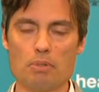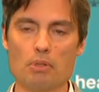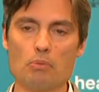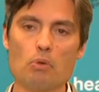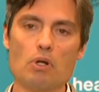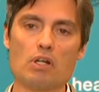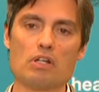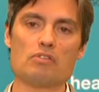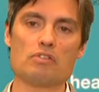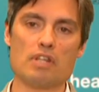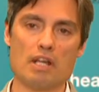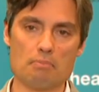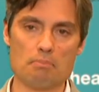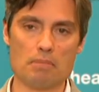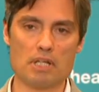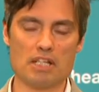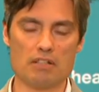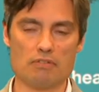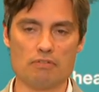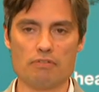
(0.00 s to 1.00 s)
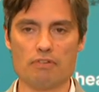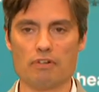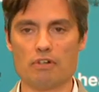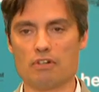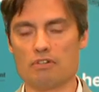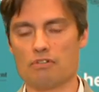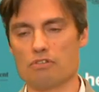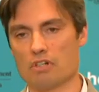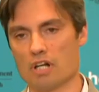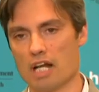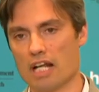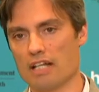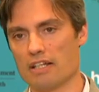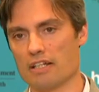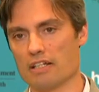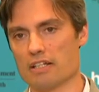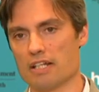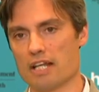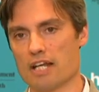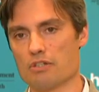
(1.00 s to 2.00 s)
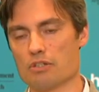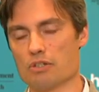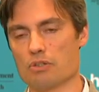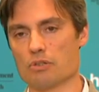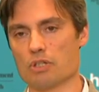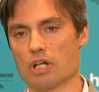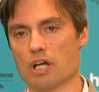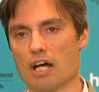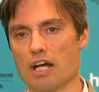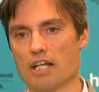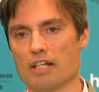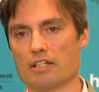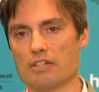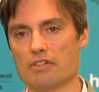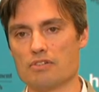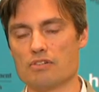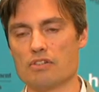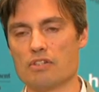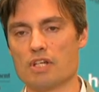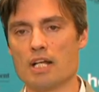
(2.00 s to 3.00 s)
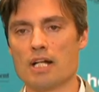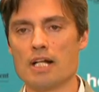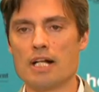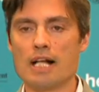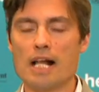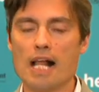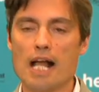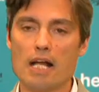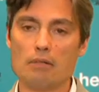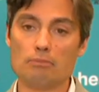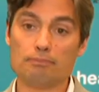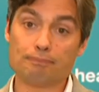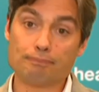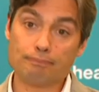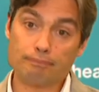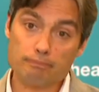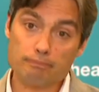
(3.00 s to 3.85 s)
But what does that mean for Australian national guidance? Um,